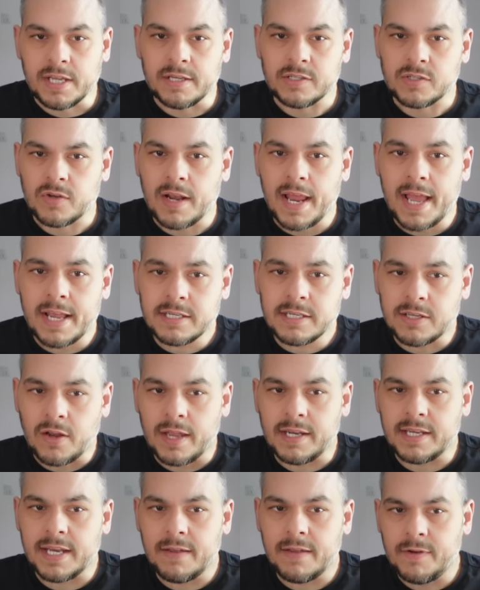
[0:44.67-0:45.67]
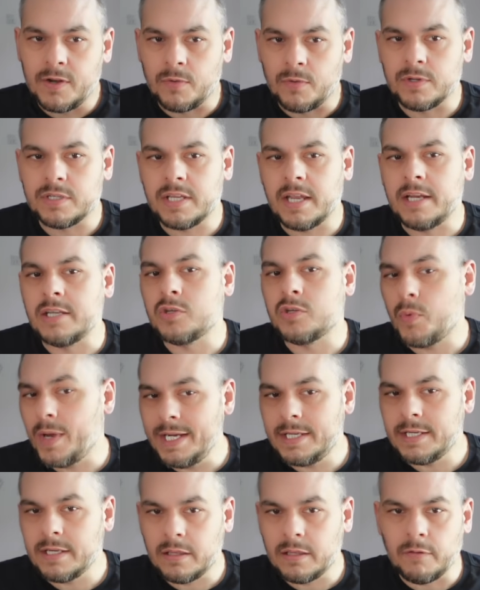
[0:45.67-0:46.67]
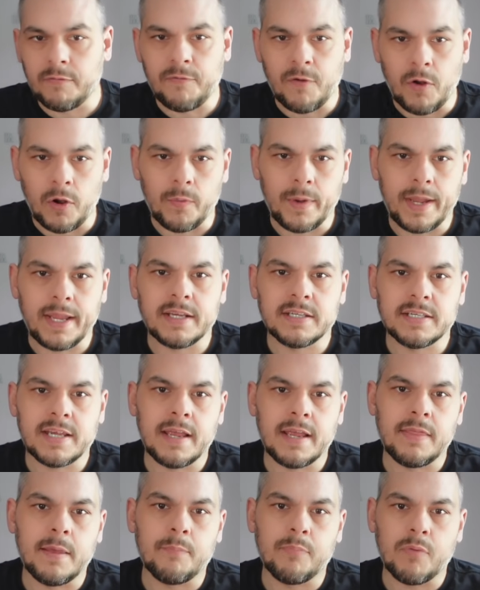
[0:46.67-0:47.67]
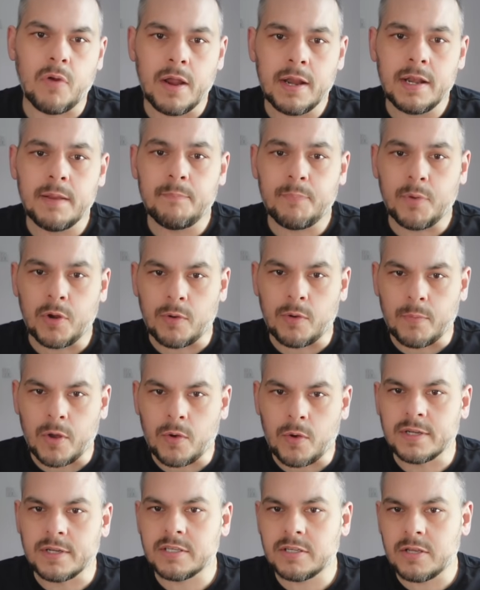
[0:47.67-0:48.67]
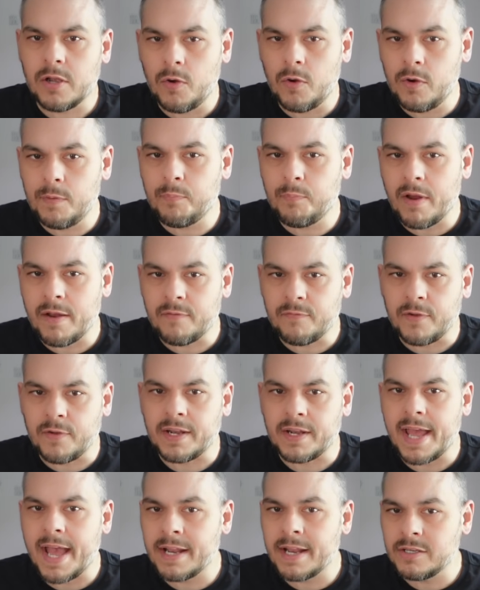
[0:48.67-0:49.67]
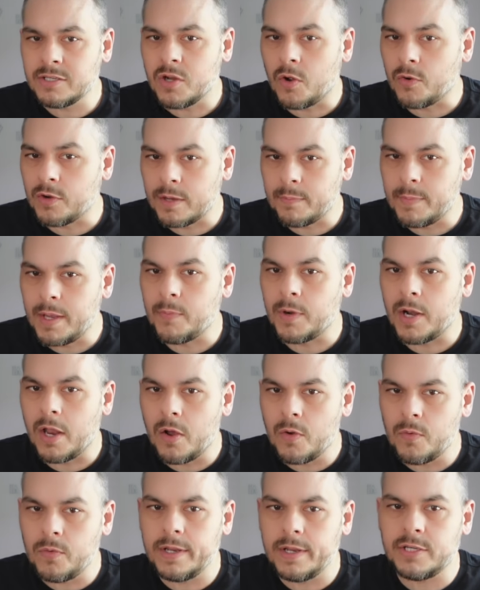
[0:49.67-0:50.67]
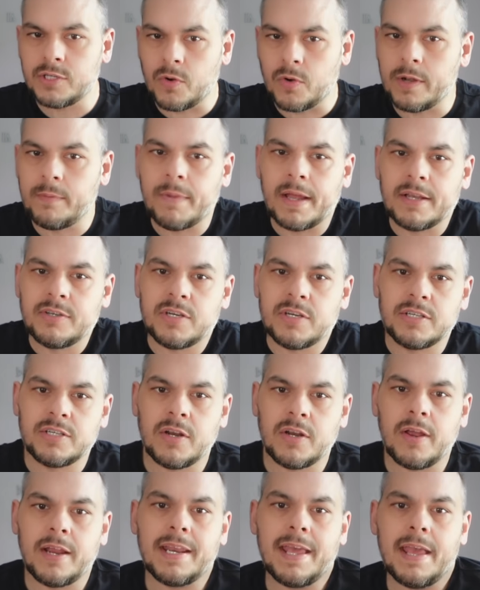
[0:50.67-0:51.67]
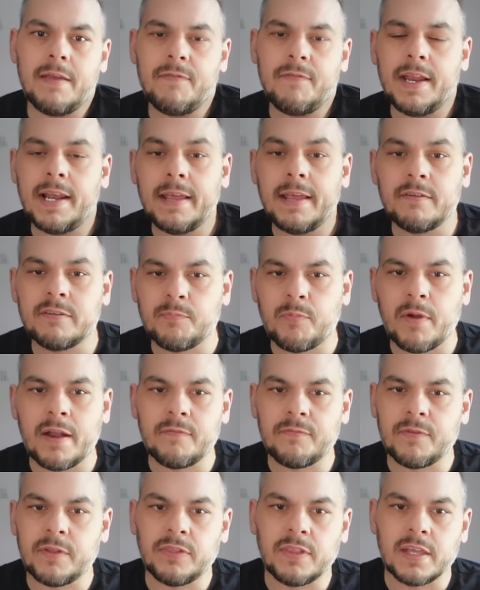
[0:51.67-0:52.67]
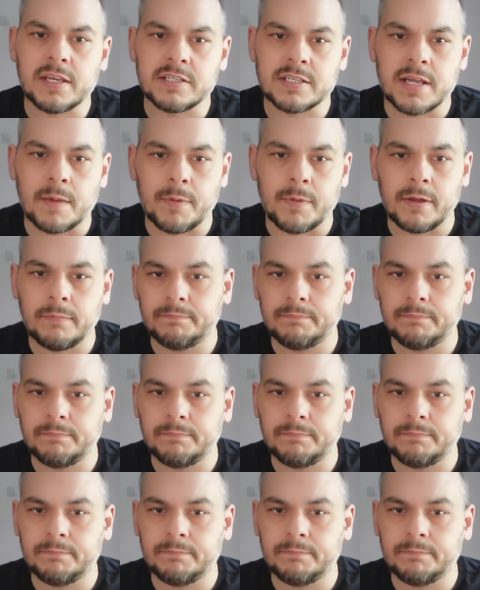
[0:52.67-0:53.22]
So last night, David Ornstein tweeted the following, saying that Bryan Mbeumo has told Brentford and Tottenham he will only join Manchester United if he leaves Brentford this summer.